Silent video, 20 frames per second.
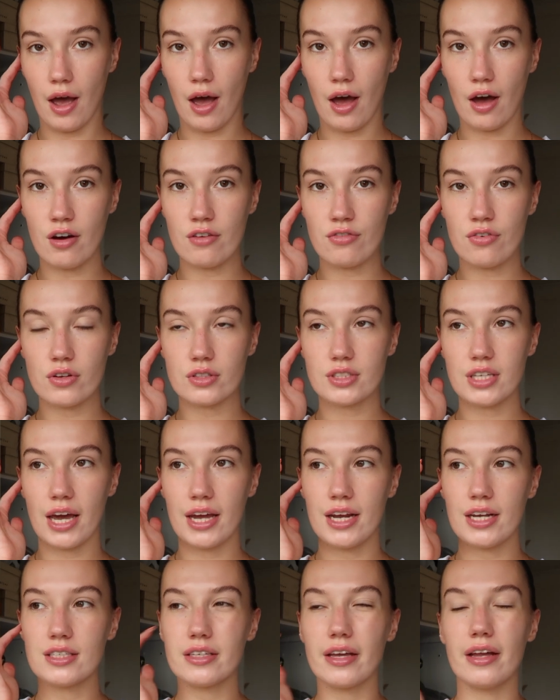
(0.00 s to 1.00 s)
have
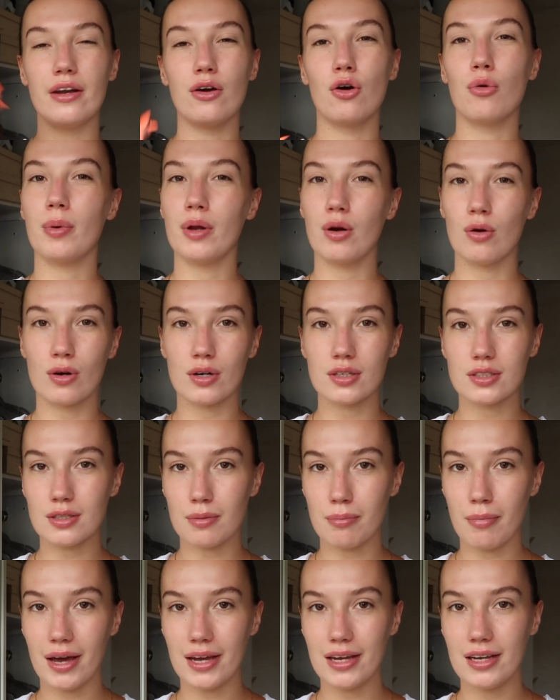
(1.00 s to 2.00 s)
takes a little bit longer
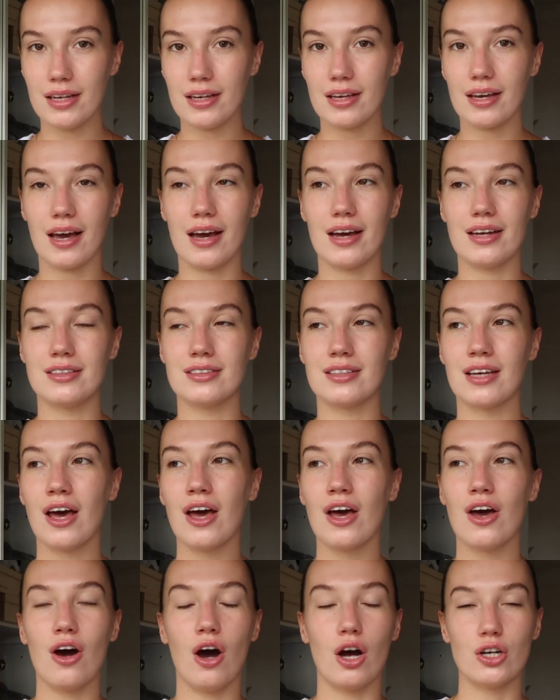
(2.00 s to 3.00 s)
to make and
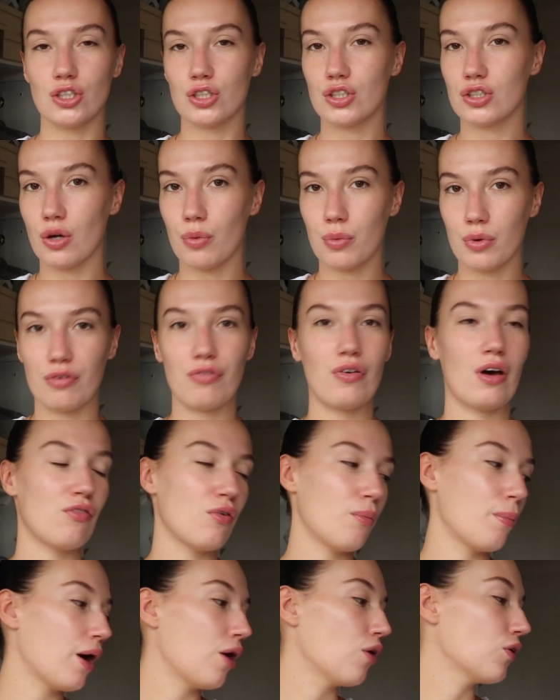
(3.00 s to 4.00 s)
i just don't want to faff
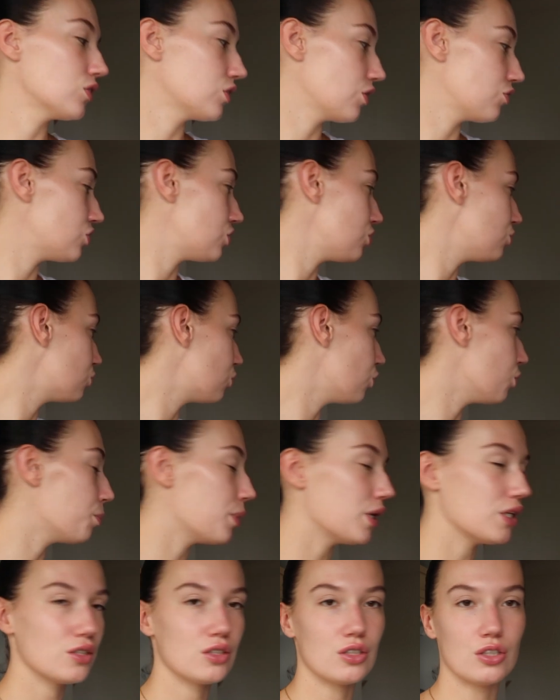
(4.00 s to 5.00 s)
about because i've still got
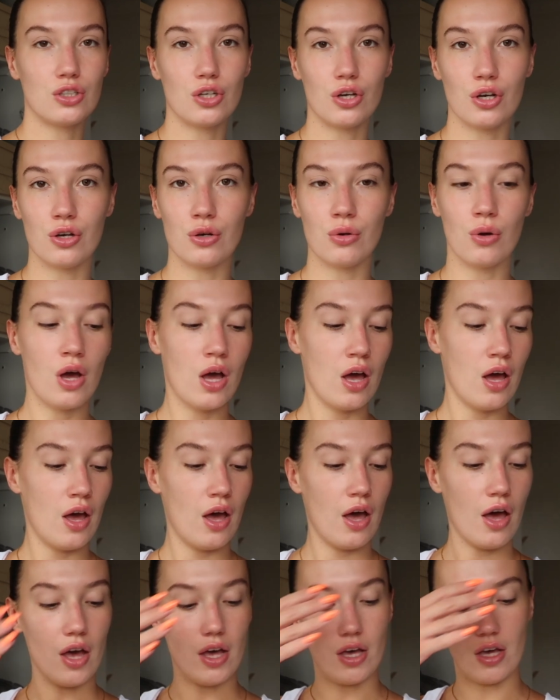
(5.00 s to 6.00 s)
bits to do
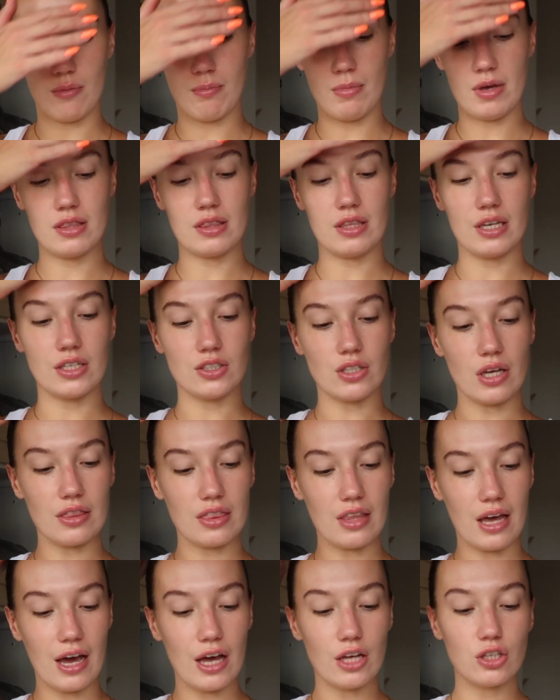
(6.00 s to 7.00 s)
um, and things like
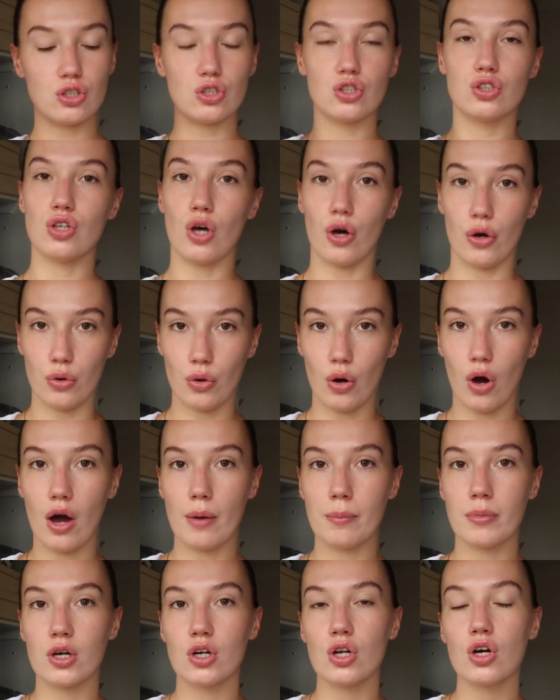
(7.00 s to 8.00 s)
that so
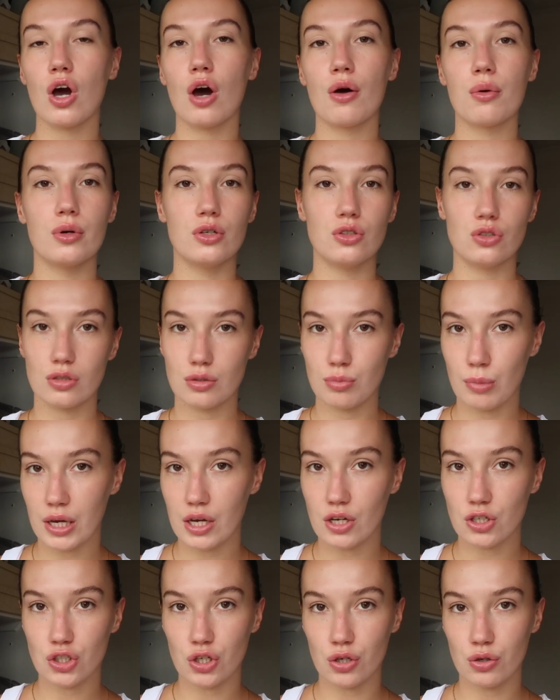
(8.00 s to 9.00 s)
i'm gonna go and just
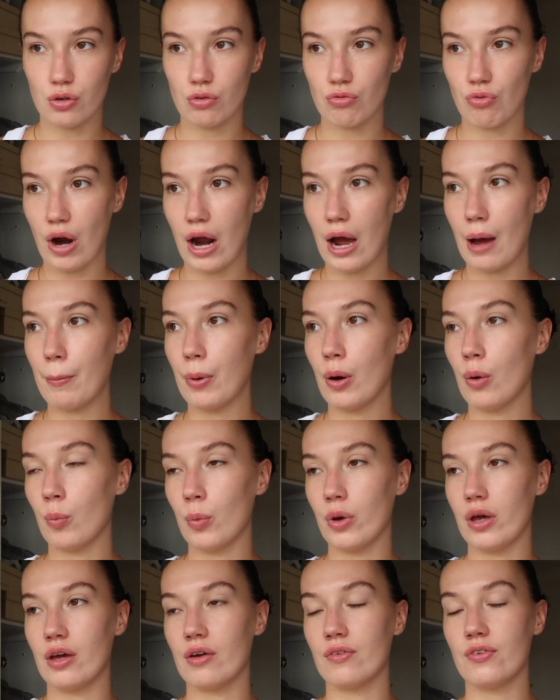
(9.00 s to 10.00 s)
make a tuna wrap
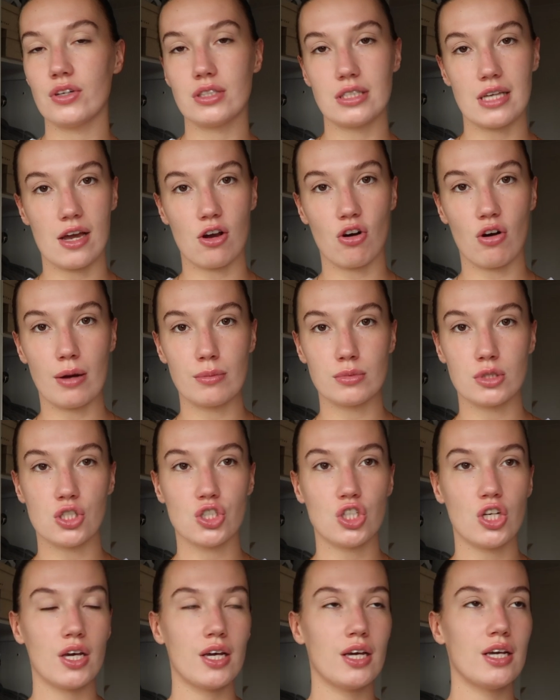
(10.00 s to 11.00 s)
with 10 grams of
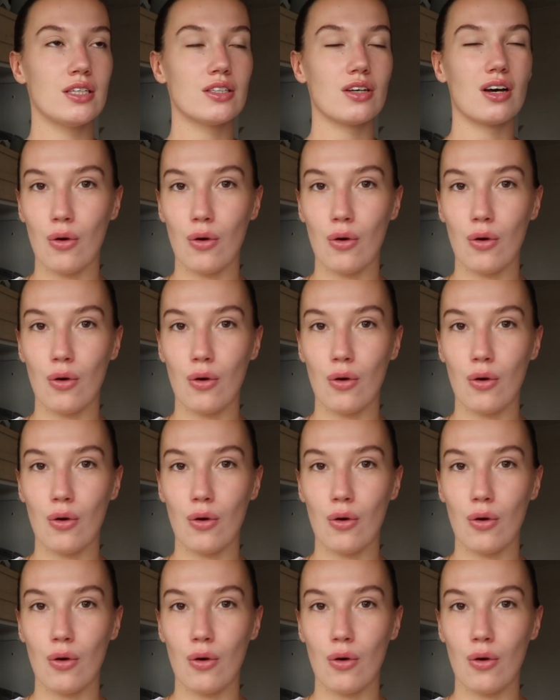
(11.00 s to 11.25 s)
cheese